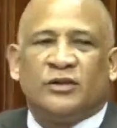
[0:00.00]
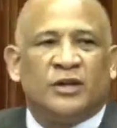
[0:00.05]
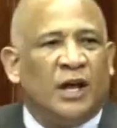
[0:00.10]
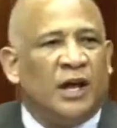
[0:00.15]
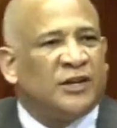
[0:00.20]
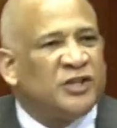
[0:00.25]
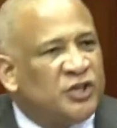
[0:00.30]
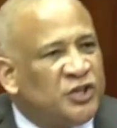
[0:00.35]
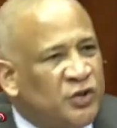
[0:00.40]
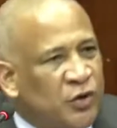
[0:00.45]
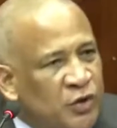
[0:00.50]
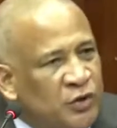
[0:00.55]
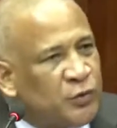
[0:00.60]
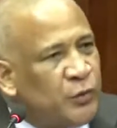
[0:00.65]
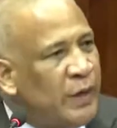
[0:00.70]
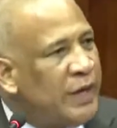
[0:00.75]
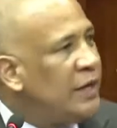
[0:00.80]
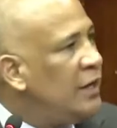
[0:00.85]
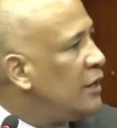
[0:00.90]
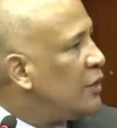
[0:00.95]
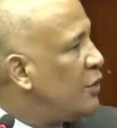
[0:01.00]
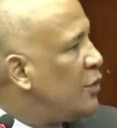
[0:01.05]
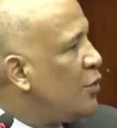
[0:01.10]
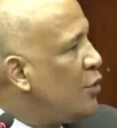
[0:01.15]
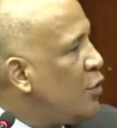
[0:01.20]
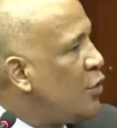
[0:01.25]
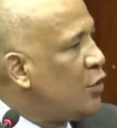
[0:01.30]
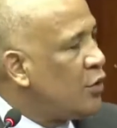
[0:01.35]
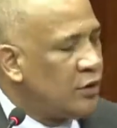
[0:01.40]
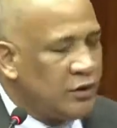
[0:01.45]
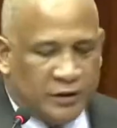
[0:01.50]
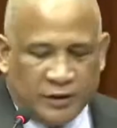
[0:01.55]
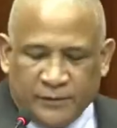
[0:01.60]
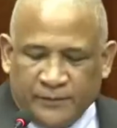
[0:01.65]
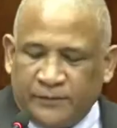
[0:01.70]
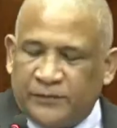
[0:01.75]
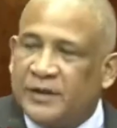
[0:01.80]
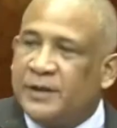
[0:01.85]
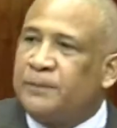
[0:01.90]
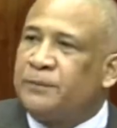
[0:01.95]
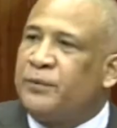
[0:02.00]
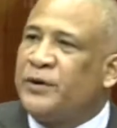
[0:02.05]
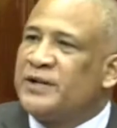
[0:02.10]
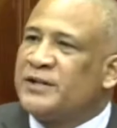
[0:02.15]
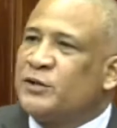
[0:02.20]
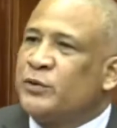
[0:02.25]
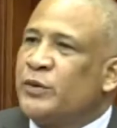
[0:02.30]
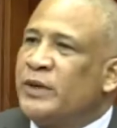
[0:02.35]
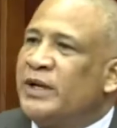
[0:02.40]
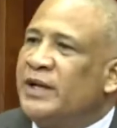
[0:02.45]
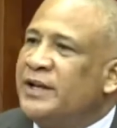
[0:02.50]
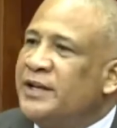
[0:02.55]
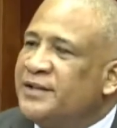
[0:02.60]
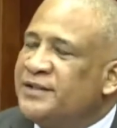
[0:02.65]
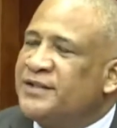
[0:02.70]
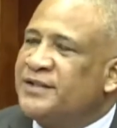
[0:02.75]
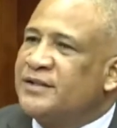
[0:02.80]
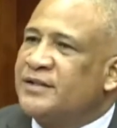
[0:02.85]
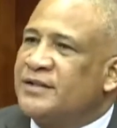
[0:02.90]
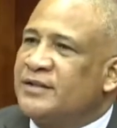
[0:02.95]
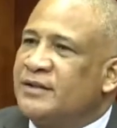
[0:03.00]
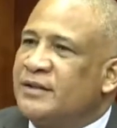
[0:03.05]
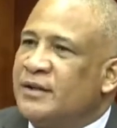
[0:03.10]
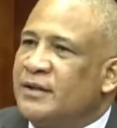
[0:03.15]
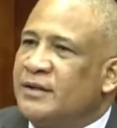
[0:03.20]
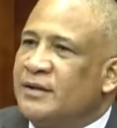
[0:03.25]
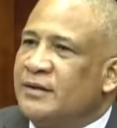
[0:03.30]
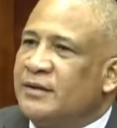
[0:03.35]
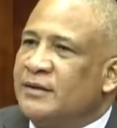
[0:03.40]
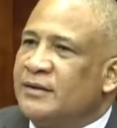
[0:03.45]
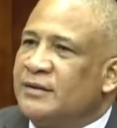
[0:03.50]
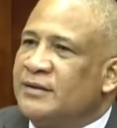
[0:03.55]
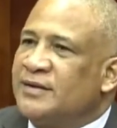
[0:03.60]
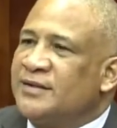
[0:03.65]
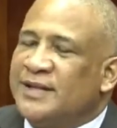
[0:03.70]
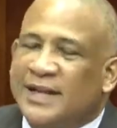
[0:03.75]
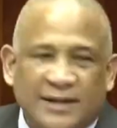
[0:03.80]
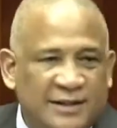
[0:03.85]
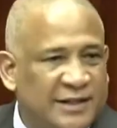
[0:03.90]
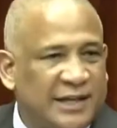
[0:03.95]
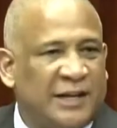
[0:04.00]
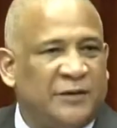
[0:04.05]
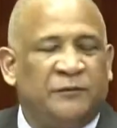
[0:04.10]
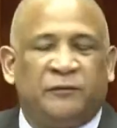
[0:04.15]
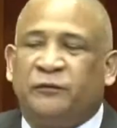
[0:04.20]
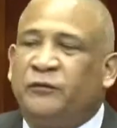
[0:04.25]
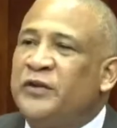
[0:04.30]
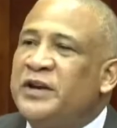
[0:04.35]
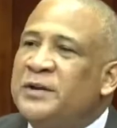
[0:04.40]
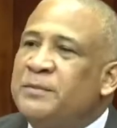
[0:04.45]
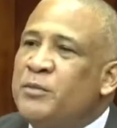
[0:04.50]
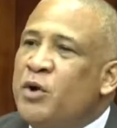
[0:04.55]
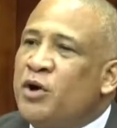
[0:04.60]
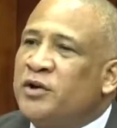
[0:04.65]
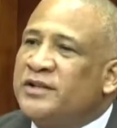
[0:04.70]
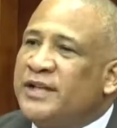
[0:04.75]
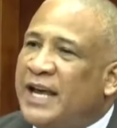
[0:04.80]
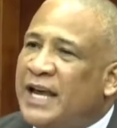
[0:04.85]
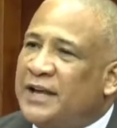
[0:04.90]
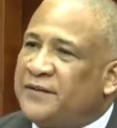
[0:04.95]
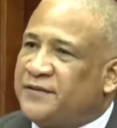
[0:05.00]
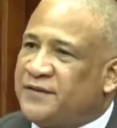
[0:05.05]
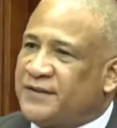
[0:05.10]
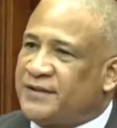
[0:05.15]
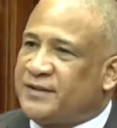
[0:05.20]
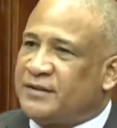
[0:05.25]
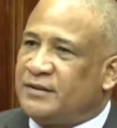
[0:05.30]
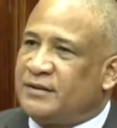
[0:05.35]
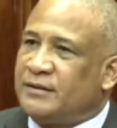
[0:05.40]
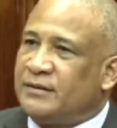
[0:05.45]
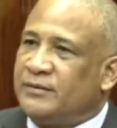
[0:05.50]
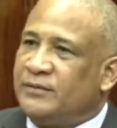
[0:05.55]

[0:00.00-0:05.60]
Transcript: A short while ago, the press release stated 3 more deaths,